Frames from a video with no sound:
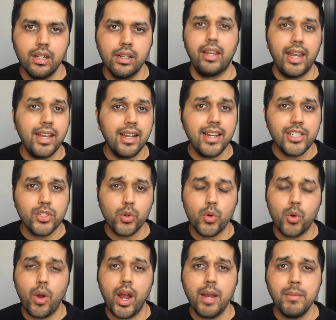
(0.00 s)
English
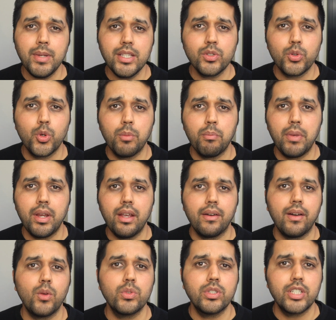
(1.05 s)
requirements could be around